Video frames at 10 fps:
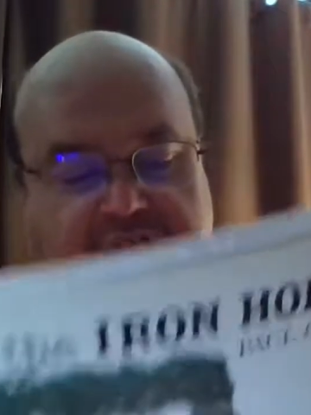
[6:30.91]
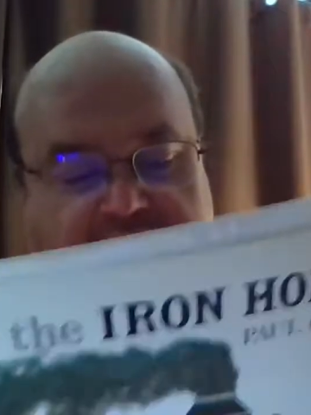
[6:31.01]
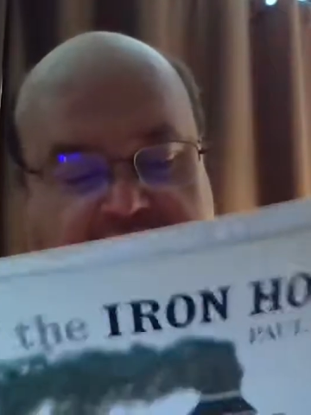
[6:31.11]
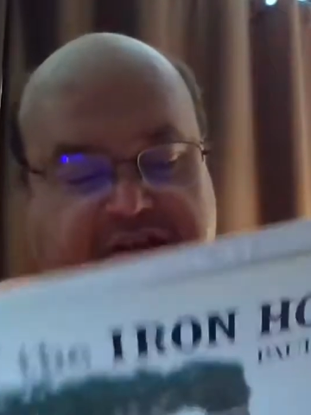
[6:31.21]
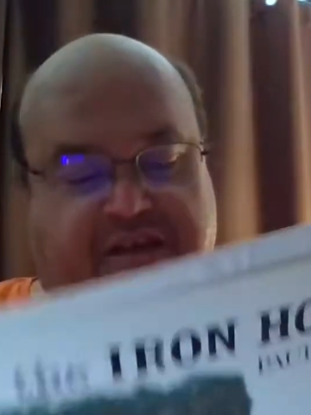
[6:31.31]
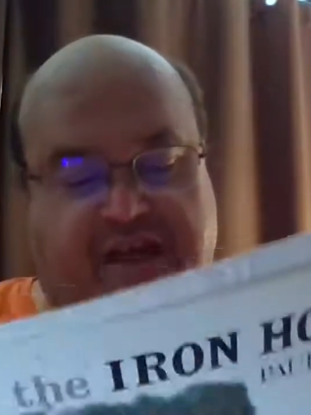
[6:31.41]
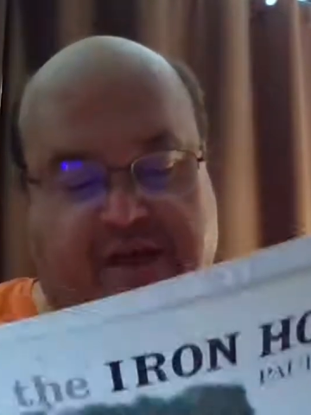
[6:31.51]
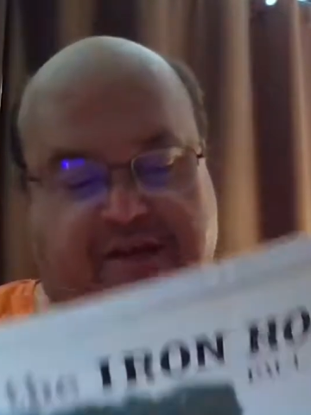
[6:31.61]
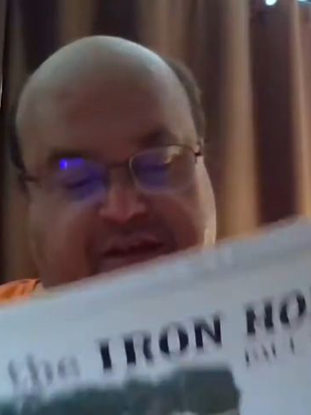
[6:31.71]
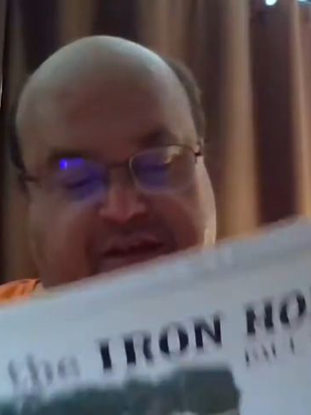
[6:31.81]
It is
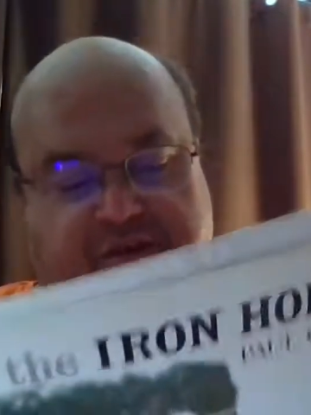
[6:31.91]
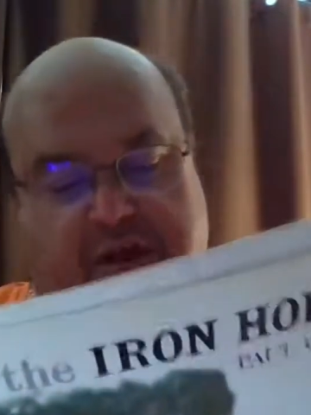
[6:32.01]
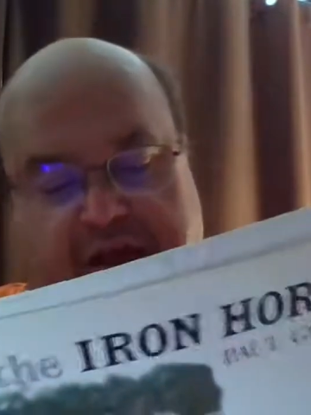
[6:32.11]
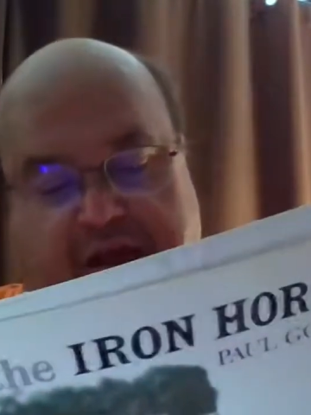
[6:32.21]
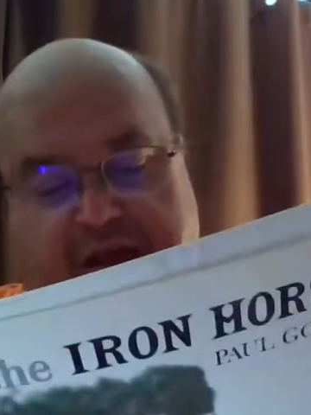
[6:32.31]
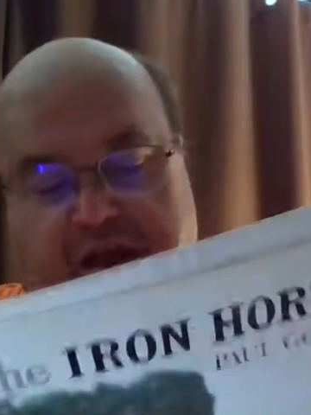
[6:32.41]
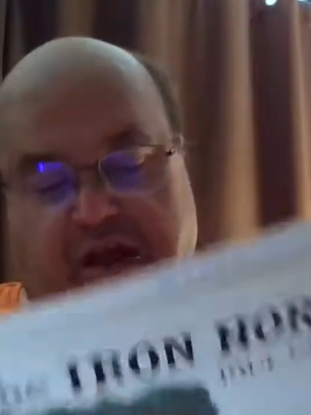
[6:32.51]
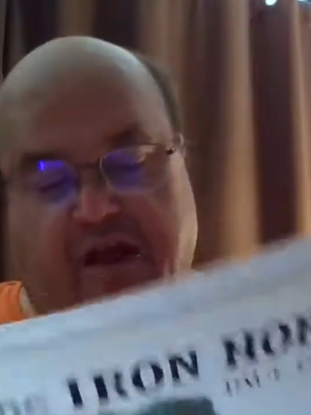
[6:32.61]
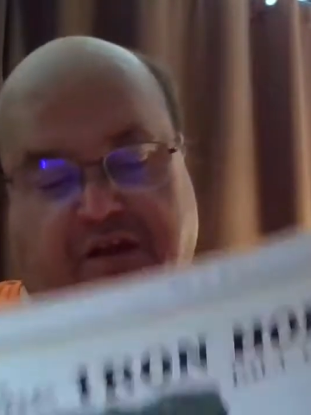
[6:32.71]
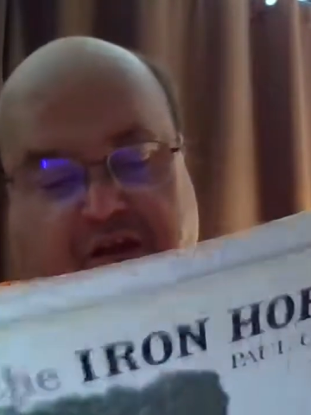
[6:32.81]
coming this way.
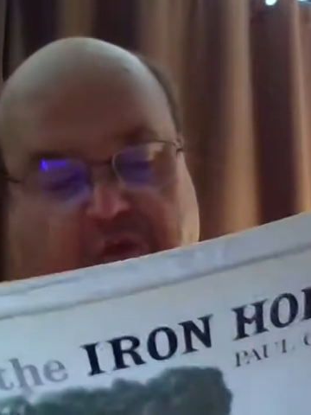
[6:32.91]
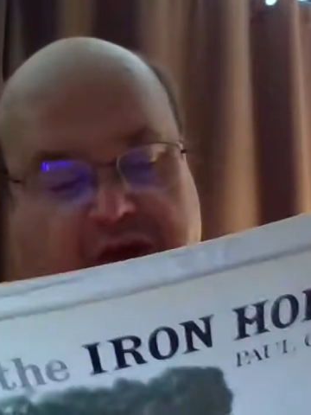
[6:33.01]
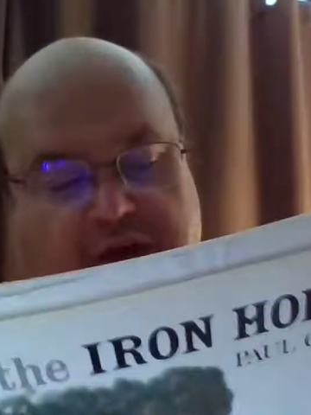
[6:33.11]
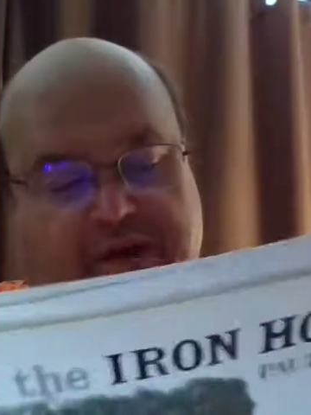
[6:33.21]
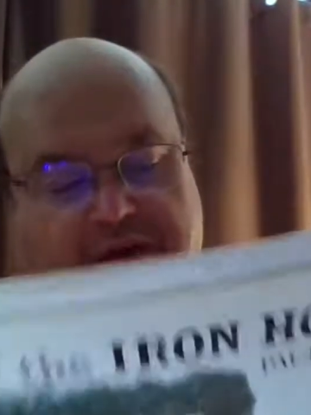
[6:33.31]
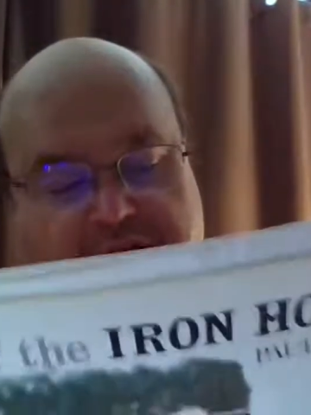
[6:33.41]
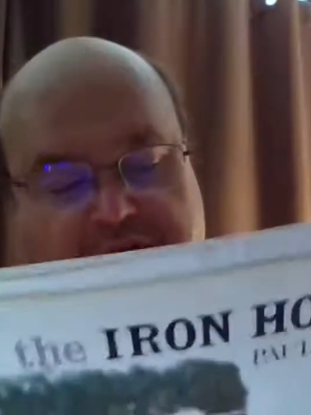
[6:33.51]
The white men are